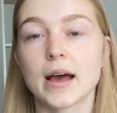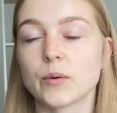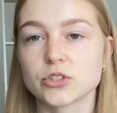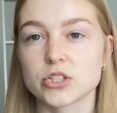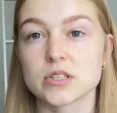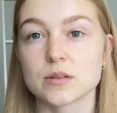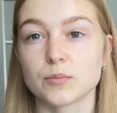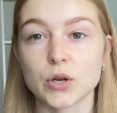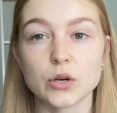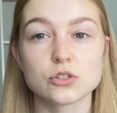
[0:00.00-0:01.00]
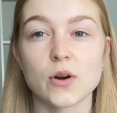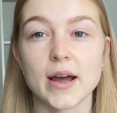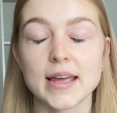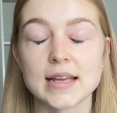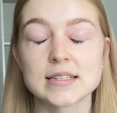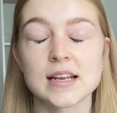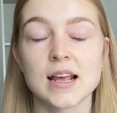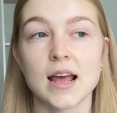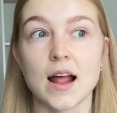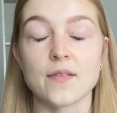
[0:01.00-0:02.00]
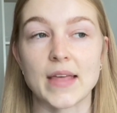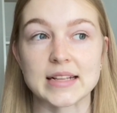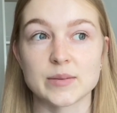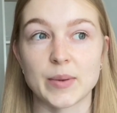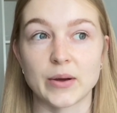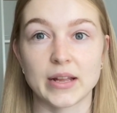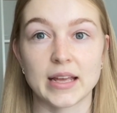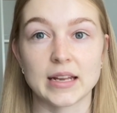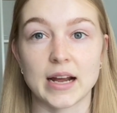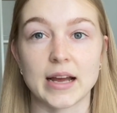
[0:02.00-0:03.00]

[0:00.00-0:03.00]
I will just blow dry it, and that's about it.